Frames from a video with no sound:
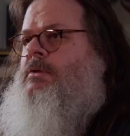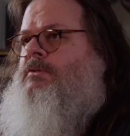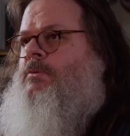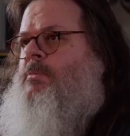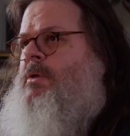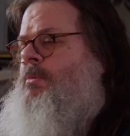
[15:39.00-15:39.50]

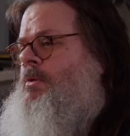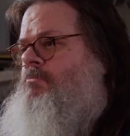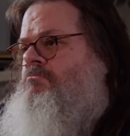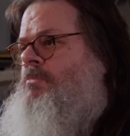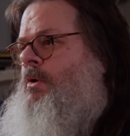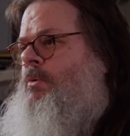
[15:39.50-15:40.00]
So maybe,
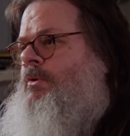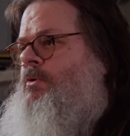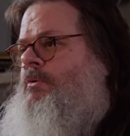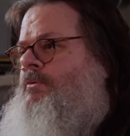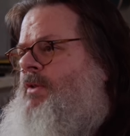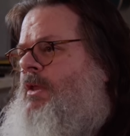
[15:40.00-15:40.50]
you know,
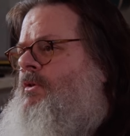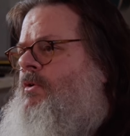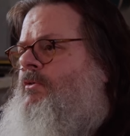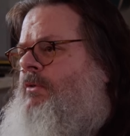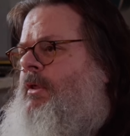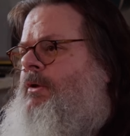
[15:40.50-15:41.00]
good 10
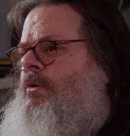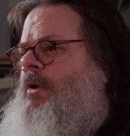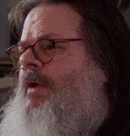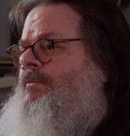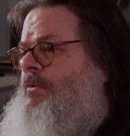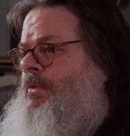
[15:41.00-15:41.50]
years later
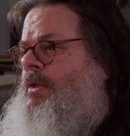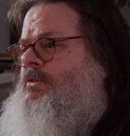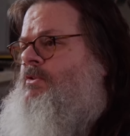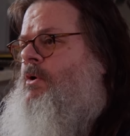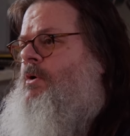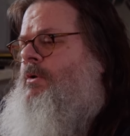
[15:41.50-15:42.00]
after they
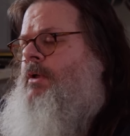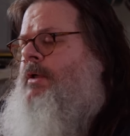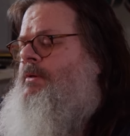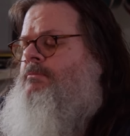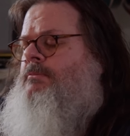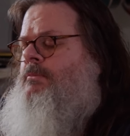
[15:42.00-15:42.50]
started. I,
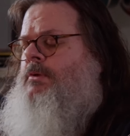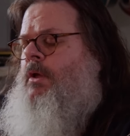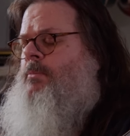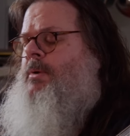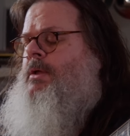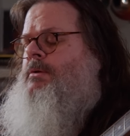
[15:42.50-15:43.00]

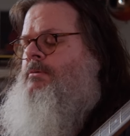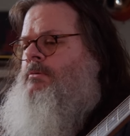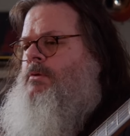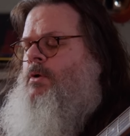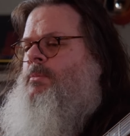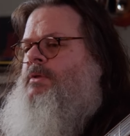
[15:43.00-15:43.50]
no, by
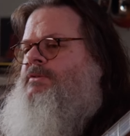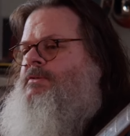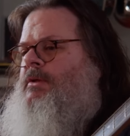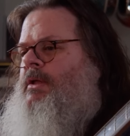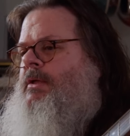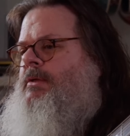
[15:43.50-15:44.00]
no means
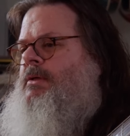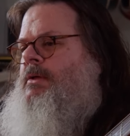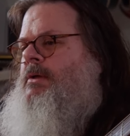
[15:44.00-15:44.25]
did I,